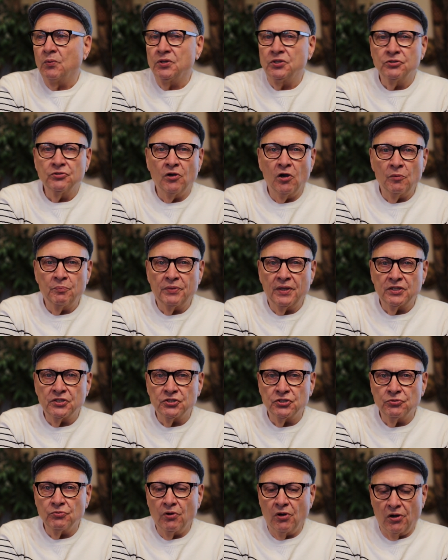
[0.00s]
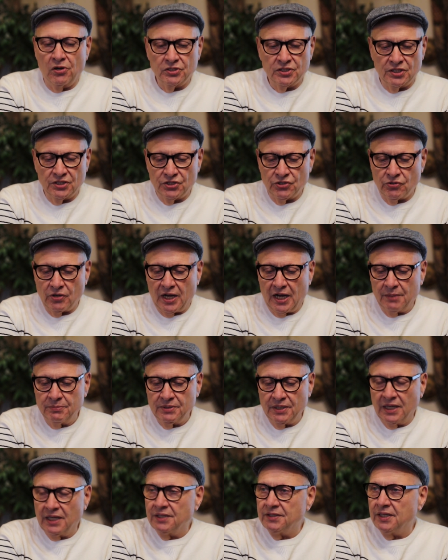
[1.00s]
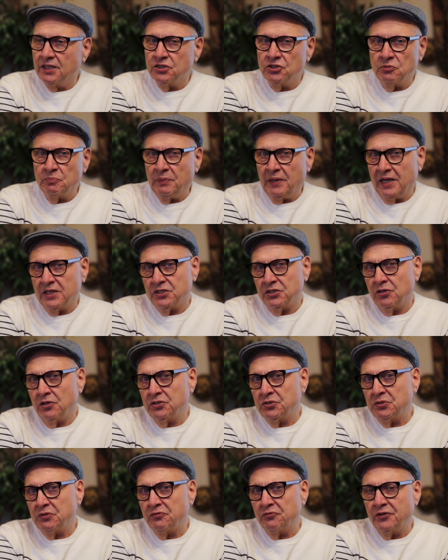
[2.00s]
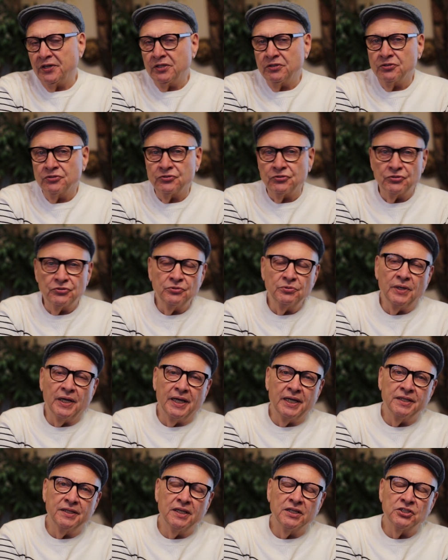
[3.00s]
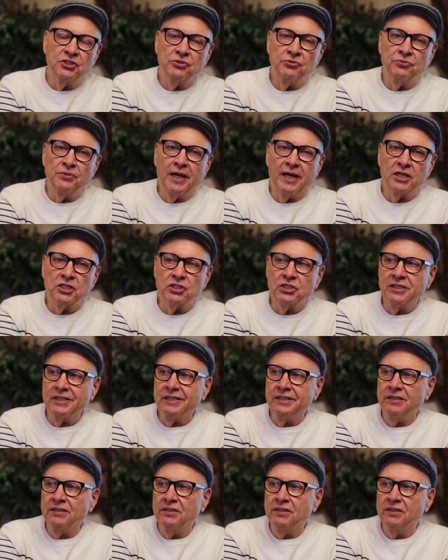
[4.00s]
do hope that you are subscribed and that you pass it on to a friend or two, and that you actually